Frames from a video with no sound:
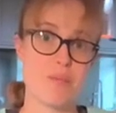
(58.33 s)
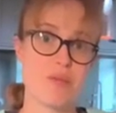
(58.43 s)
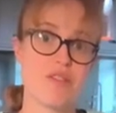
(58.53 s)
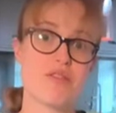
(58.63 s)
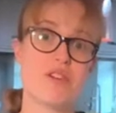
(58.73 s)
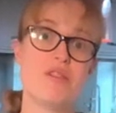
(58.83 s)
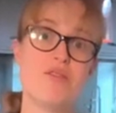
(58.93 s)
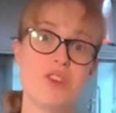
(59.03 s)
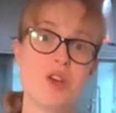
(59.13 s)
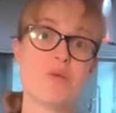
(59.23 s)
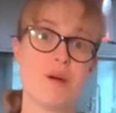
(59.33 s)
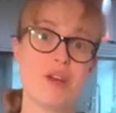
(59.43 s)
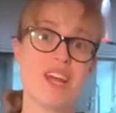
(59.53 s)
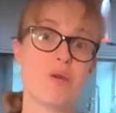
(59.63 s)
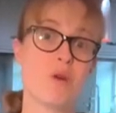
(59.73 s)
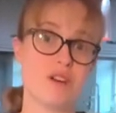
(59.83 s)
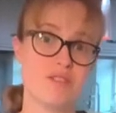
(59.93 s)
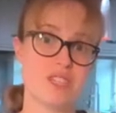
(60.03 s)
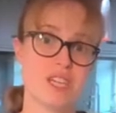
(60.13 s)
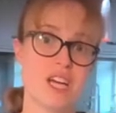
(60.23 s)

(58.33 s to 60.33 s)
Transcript: But for a few women, it won't.